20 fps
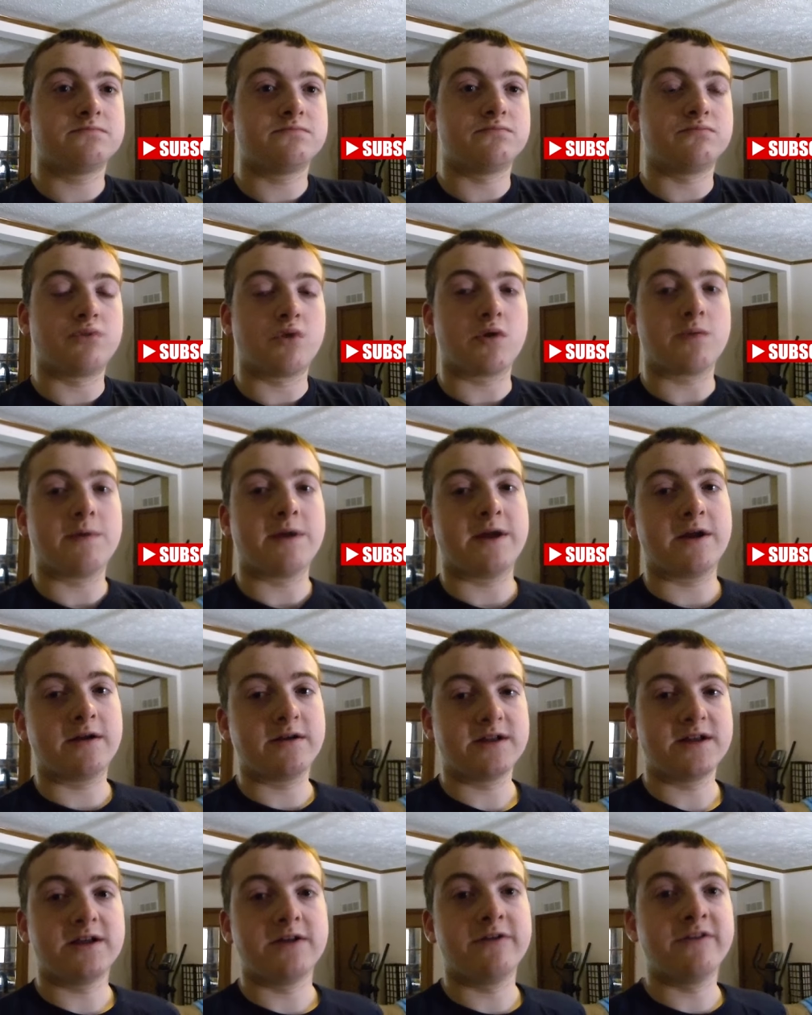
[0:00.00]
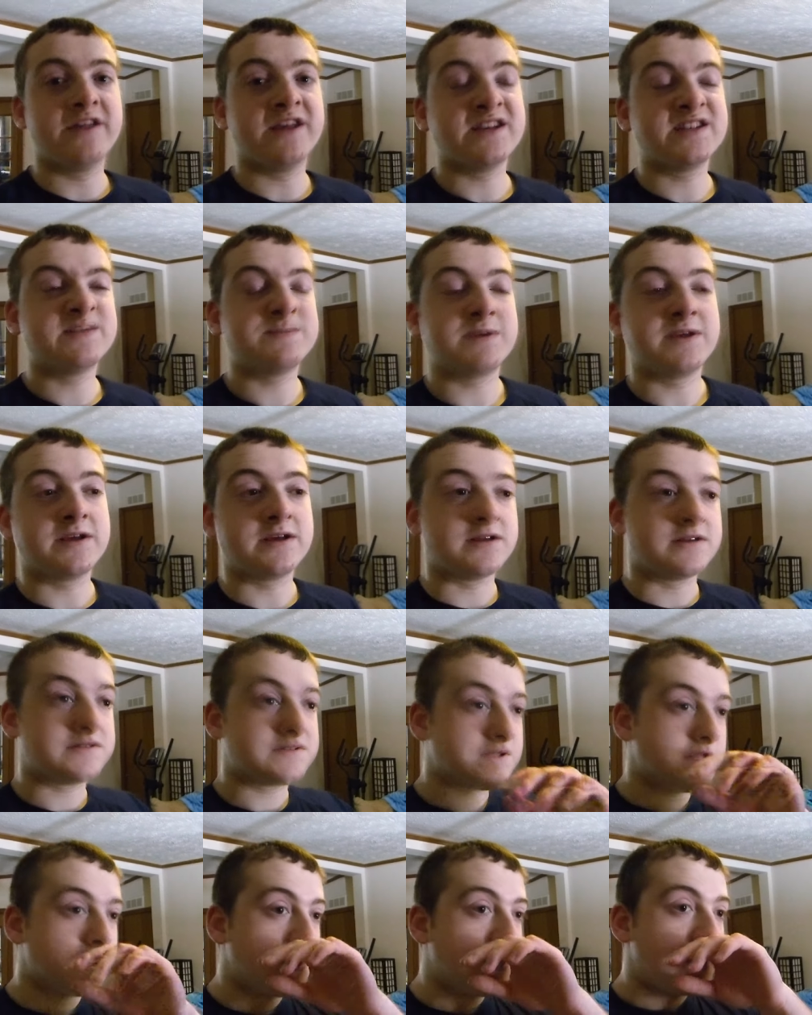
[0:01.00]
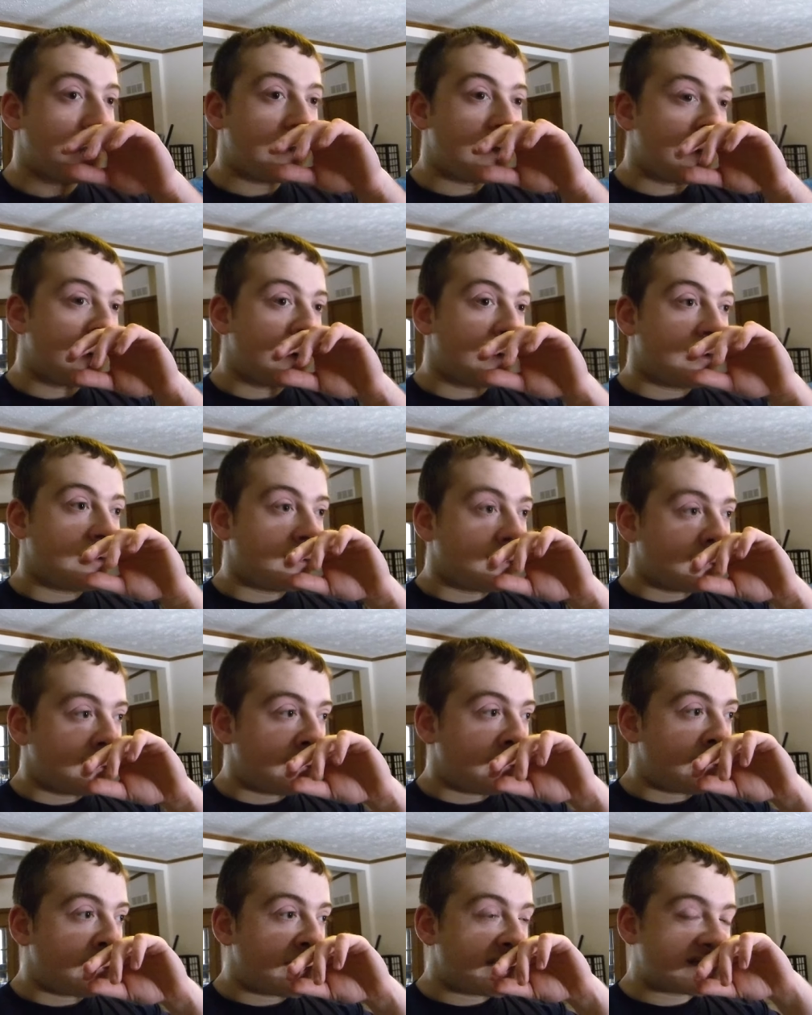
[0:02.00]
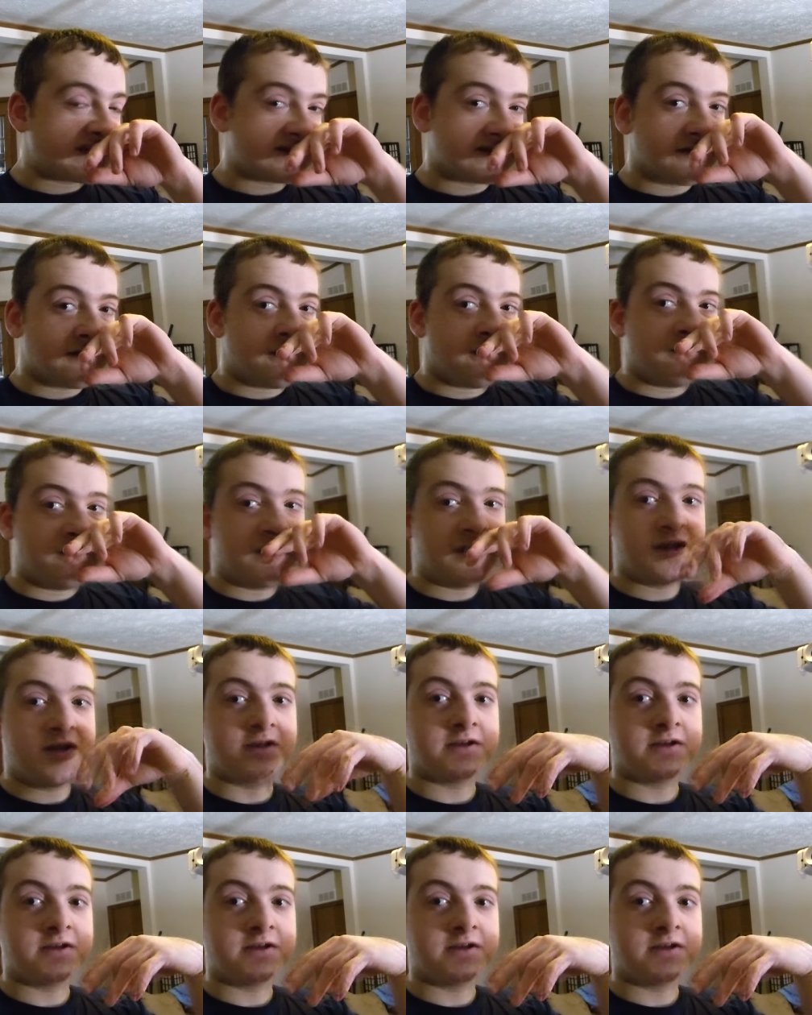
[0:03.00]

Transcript: broke my heart to hear this, because you guys know,